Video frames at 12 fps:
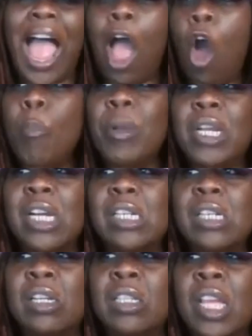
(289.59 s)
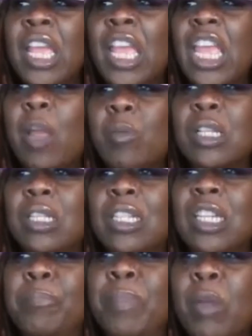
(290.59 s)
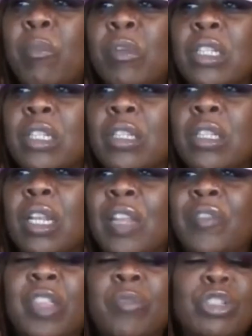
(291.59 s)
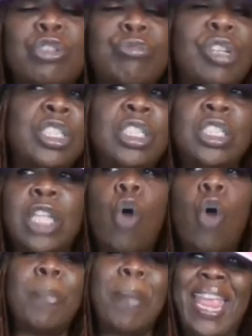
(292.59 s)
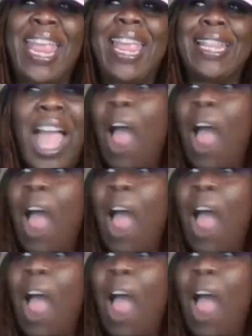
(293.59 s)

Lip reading: all because it was a little bit lifted restrictions on the ban.